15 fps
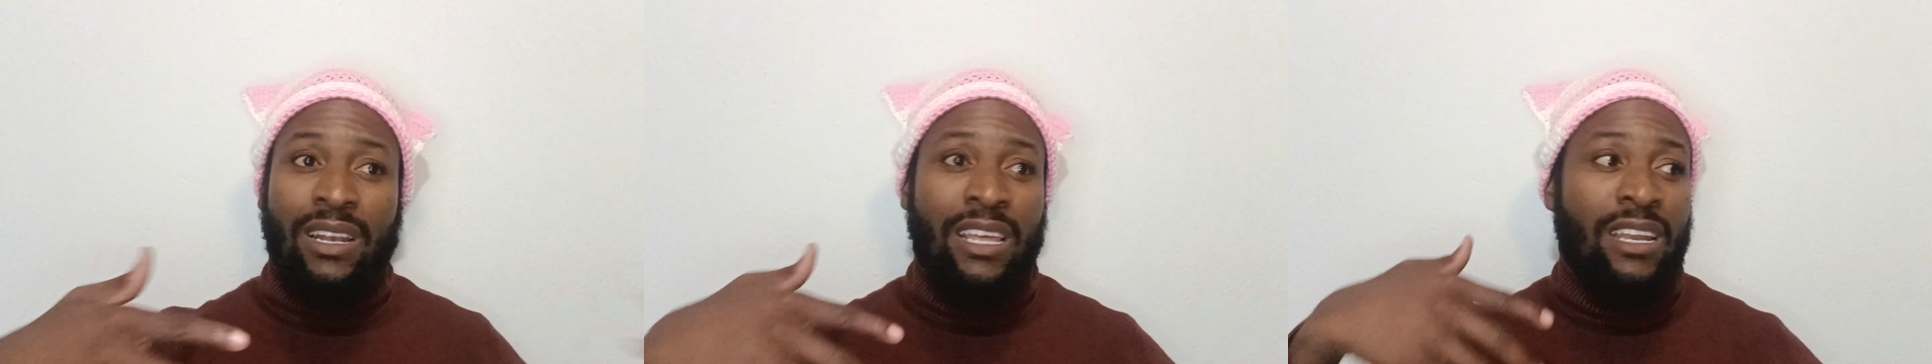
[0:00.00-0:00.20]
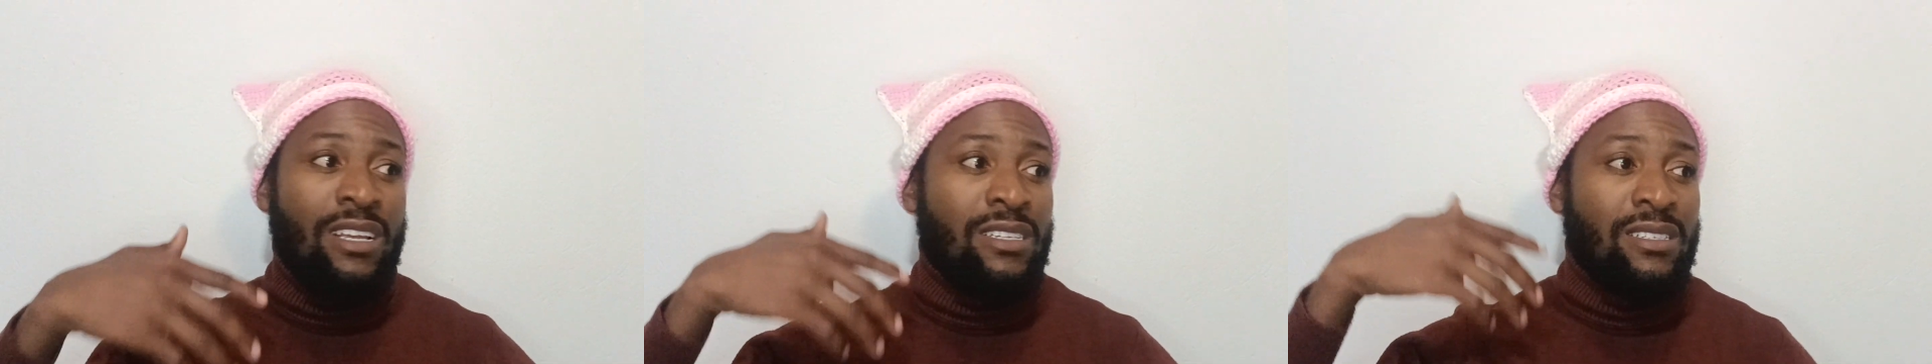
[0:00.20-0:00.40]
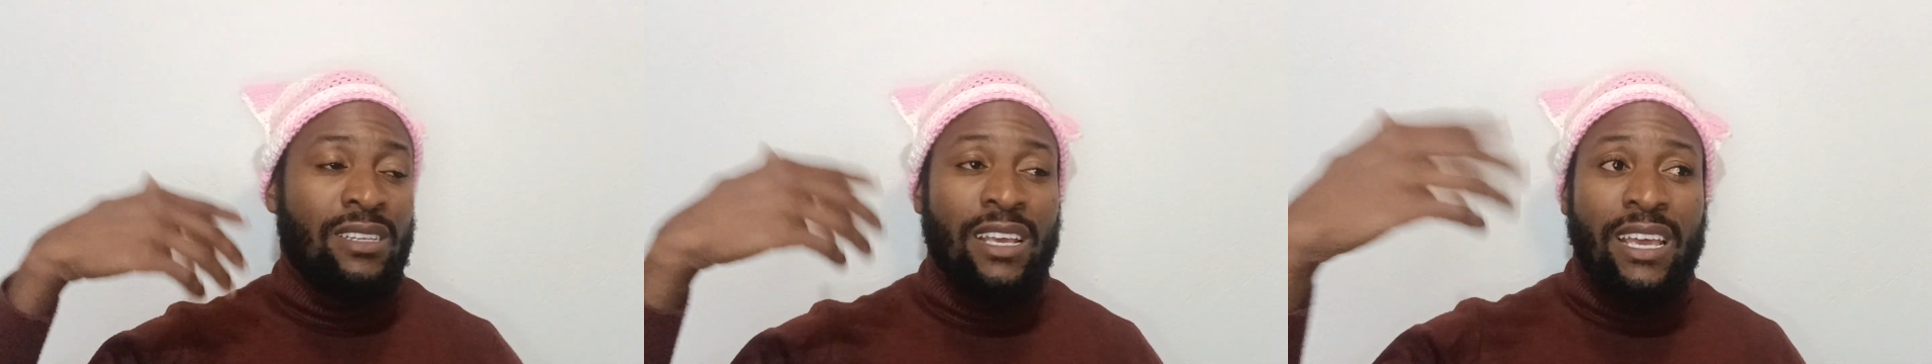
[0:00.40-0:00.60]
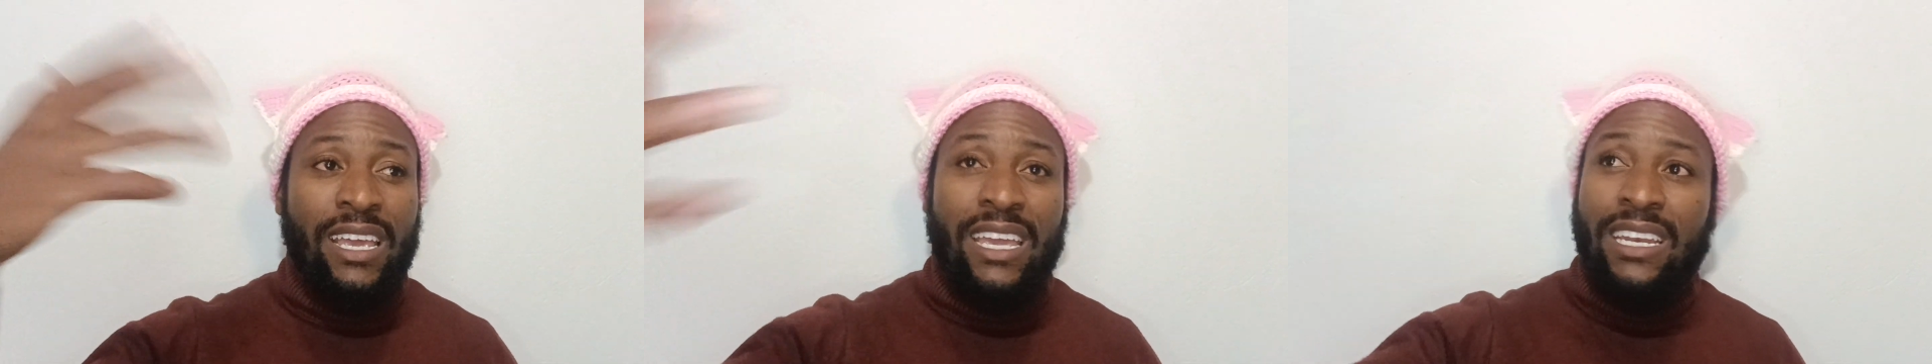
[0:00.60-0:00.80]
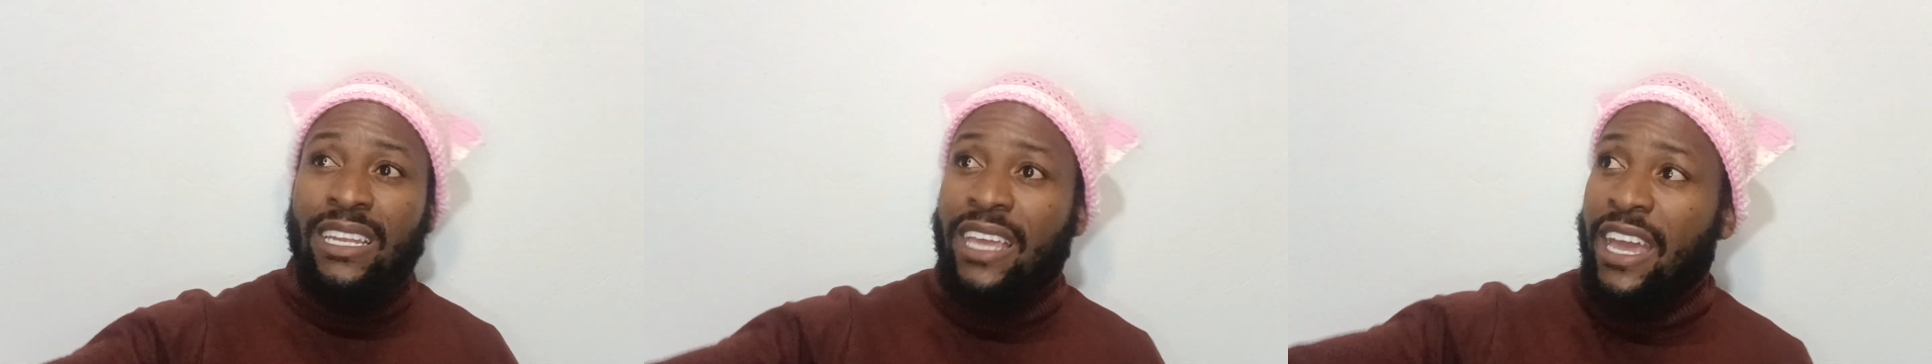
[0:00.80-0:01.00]
Let us
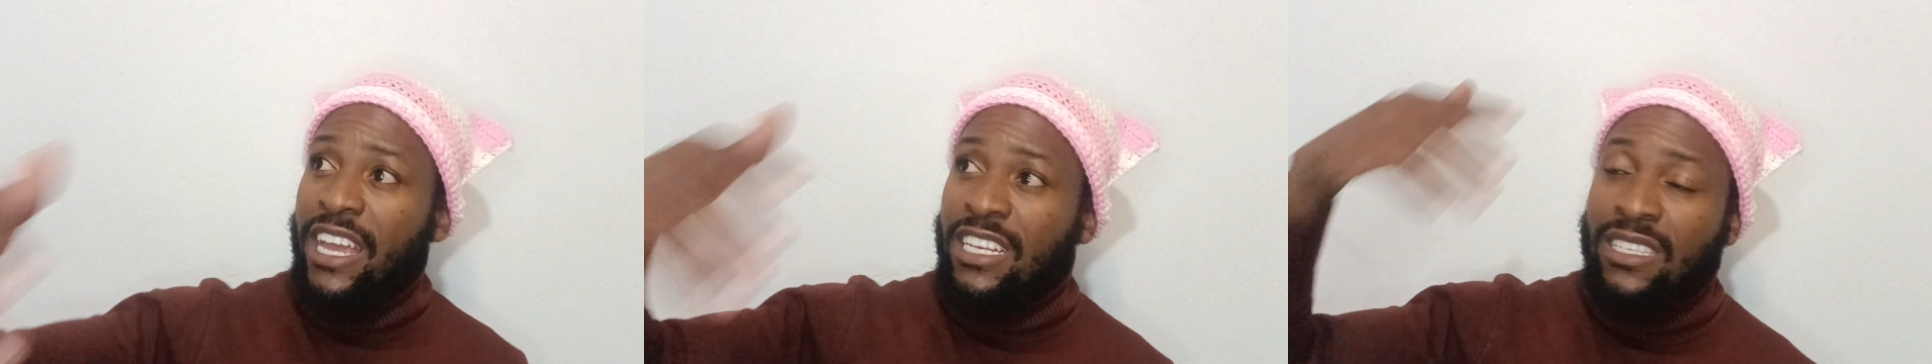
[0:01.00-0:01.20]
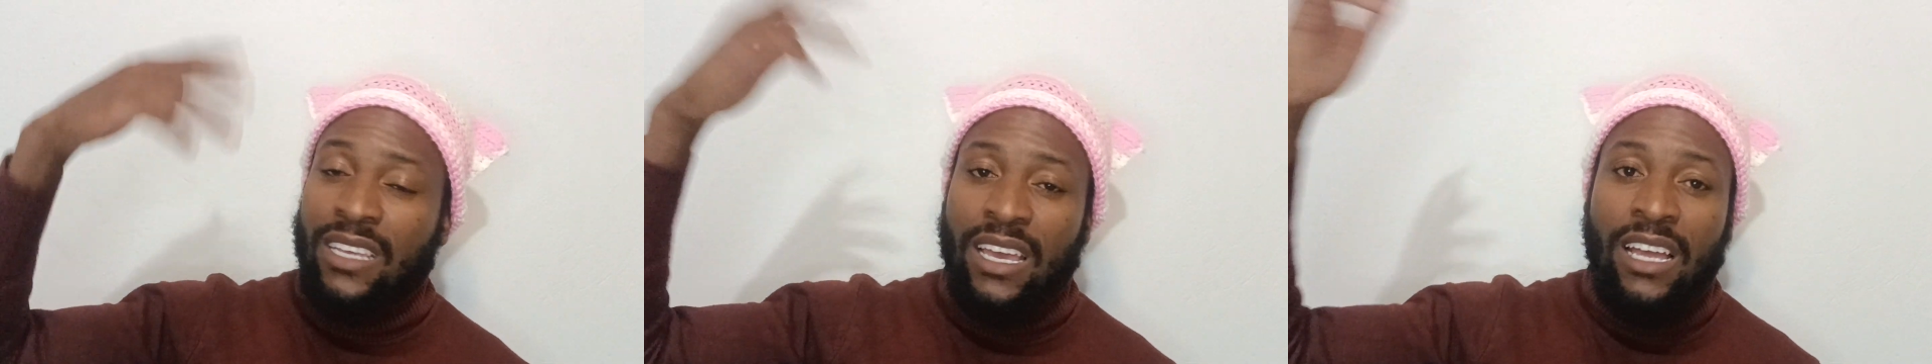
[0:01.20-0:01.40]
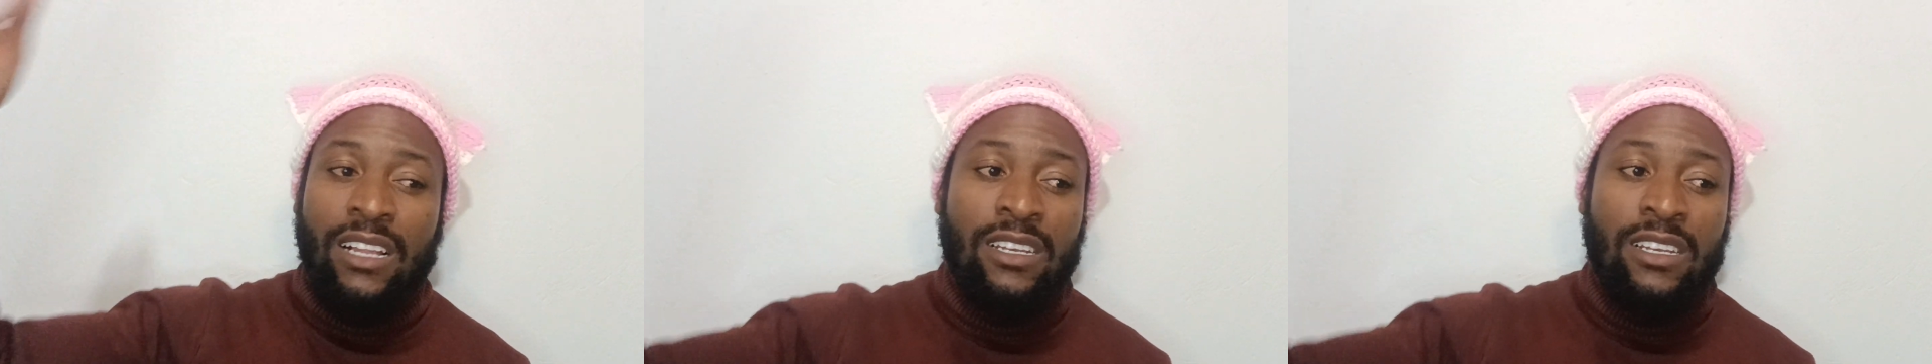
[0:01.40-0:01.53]
engage the